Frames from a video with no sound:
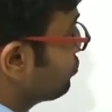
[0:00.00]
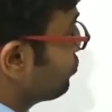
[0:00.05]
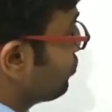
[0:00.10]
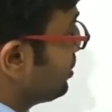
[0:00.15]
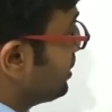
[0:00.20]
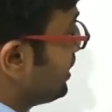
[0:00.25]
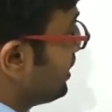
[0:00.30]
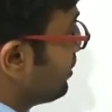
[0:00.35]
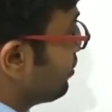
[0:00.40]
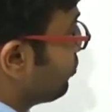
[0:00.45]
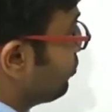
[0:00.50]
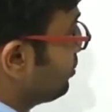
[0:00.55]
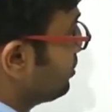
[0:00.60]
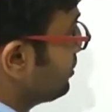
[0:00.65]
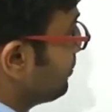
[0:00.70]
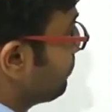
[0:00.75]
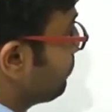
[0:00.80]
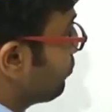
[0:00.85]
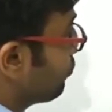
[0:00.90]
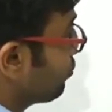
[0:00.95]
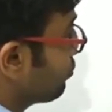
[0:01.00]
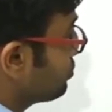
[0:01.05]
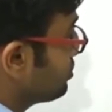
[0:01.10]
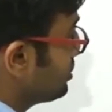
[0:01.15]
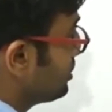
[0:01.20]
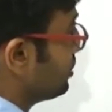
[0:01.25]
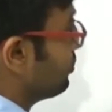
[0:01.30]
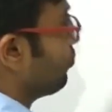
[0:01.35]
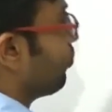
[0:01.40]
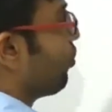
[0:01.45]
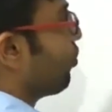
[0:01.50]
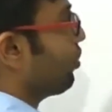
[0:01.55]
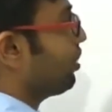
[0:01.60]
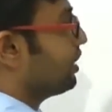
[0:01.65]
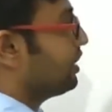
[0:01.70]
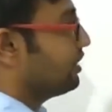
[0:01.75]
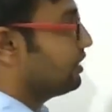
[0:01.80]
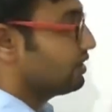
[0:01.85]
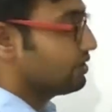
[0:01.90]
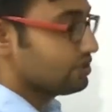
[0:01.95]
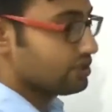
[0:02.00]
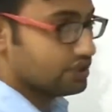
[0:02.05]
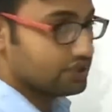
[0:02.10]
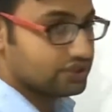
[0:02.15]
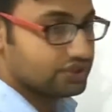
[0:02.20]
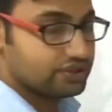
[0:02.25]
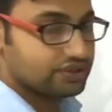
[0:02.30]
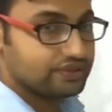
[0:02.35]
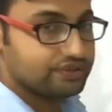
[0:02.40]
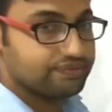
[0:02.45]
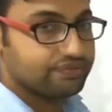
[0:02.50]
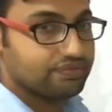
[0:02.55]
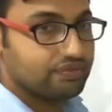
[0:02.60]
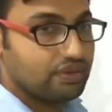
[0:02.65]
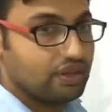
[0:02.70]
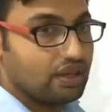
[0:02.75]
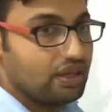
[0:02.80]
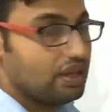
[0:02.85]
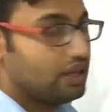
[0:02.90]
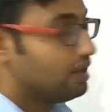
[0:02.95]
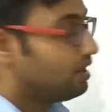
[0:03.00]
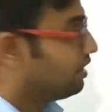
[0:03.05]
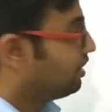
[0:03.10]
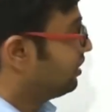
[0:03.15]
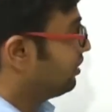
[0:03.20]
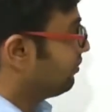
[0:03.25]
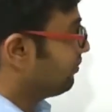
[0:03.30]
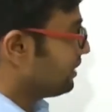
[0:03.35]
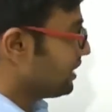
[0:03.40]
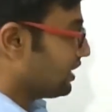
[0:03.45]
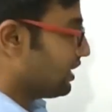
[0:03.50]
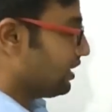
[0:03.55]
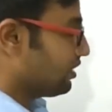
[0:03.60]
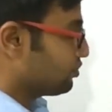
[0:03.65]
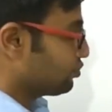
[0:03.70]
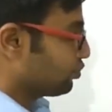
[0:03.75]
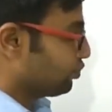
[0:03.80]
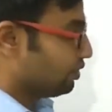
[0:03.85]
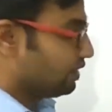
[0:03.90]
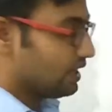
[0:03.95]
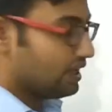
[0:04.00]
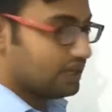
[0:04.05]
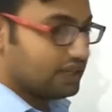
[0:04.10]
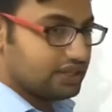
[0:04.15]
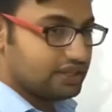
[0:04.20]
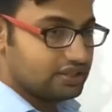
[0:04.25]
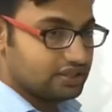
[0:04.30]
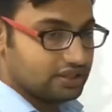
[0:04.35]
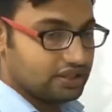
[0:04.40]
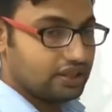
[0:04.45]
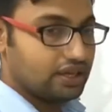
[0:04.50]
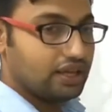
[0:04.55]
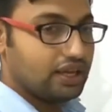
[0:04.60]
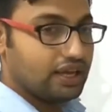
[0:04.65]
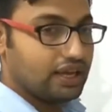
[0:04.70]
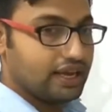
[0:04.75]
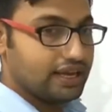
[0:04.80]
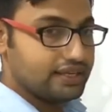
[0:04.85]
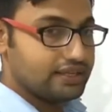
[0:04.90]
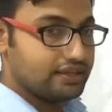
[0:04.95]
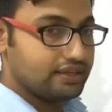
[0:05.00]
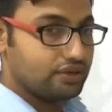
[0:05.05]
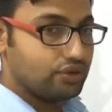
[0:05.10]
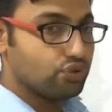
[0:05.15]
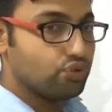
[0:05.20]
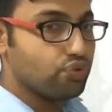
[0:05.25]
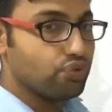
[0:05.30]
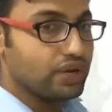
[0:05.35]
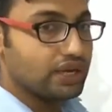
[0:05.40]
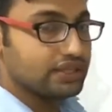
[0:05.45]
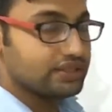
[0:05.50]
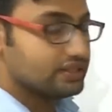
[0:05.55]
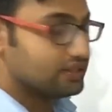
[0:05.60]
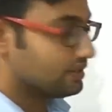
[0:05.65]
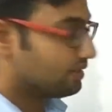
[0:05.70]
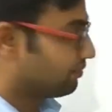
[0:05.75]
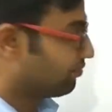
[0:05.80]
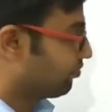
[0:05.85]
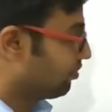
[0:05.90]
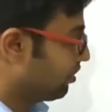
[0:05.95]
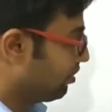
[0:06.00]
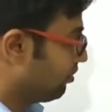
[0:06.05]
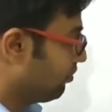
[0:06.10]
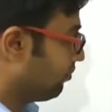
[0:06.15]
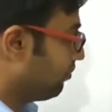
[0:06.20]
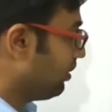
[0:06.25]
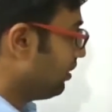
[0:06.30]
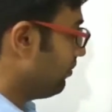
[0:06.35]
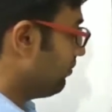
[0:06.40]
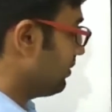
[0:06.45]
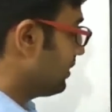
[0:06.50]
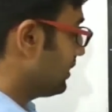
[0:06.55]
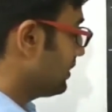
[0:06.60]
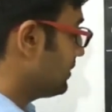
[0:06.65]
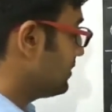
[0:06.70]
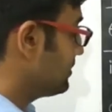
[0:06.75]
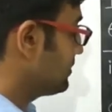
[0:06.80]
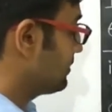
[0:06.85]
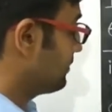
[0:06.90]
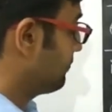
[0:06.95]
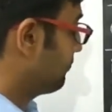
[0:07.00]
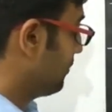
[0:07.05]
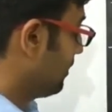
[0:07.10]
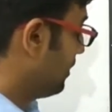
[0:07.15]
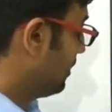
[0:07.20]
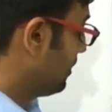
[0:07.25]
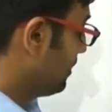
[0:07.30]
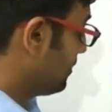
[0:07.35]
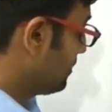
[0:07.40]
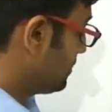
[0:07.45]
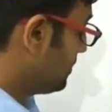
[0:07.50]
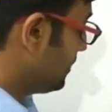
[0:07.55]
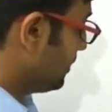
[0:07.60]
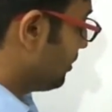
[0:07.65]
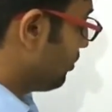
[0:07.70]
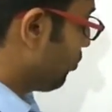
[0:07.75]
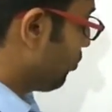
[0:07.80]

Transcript: show that all the positive odd integers. We can show that this thing in two ways. One way is, see,